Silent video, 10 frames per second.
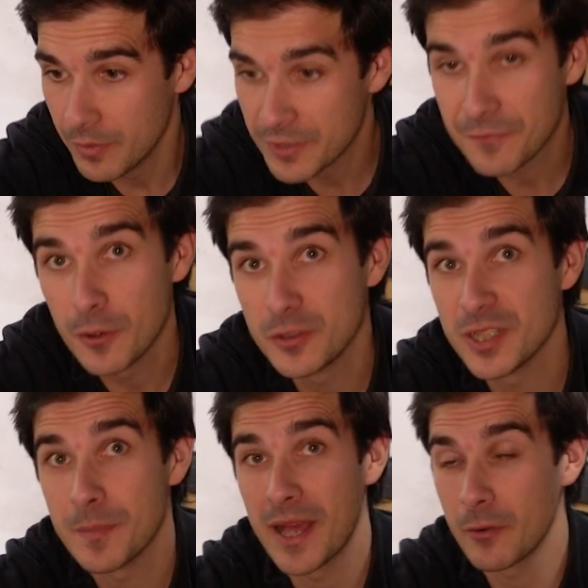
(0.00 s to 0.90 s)
This
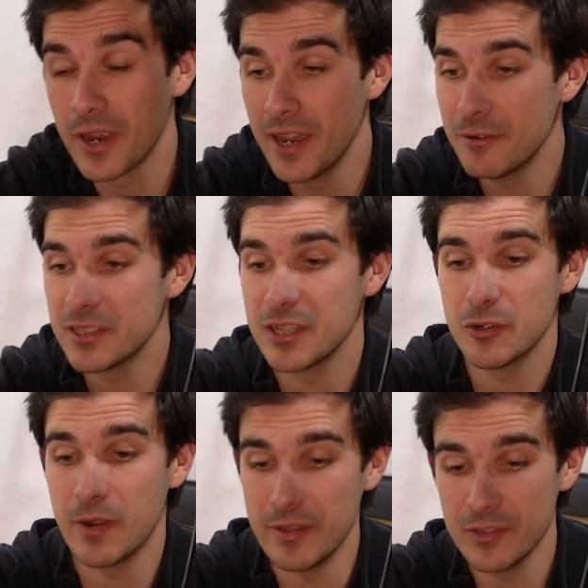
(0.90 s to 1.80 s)
fluted panel here is
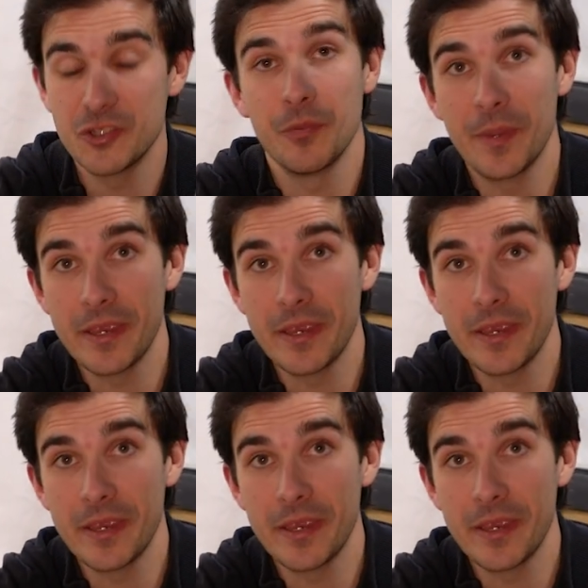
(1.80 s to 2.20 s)
incorrect. This should be